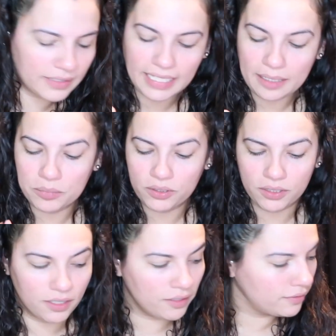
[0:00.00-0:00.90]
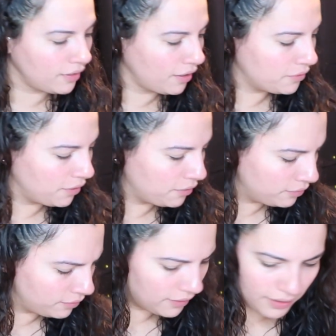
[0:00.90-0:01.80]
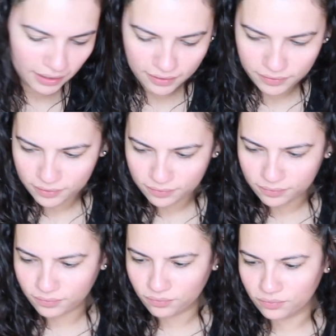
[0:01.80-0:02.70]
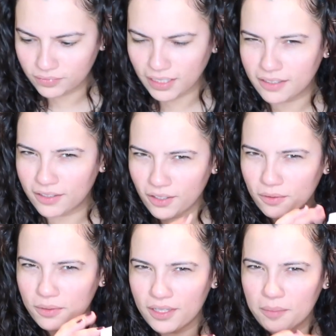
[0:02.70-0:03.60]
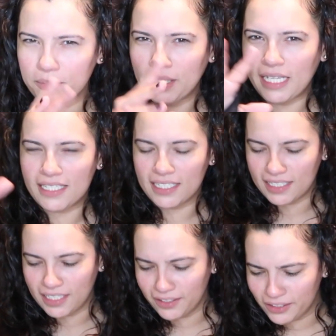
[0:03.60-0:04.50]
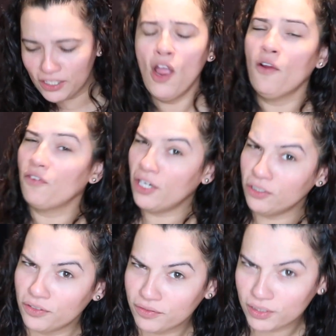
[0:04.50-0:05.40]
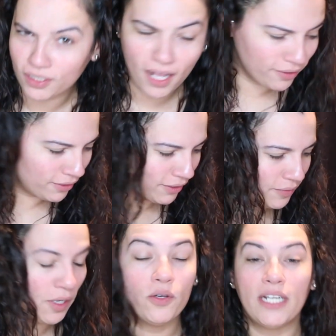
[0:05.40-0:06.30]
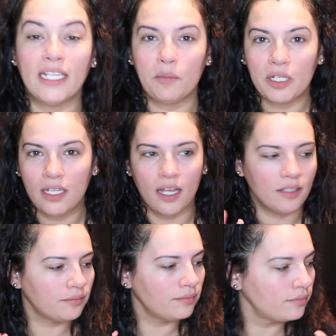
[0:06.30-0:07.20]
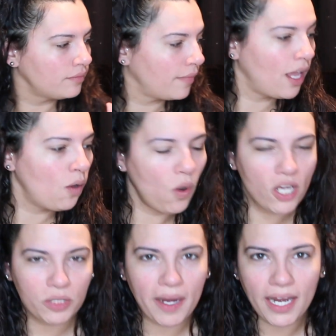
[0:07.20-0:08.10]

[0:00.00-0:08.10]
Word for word: labeler. Is that even like you know one of them plastic sealers for $150? Hold on, let me um wash my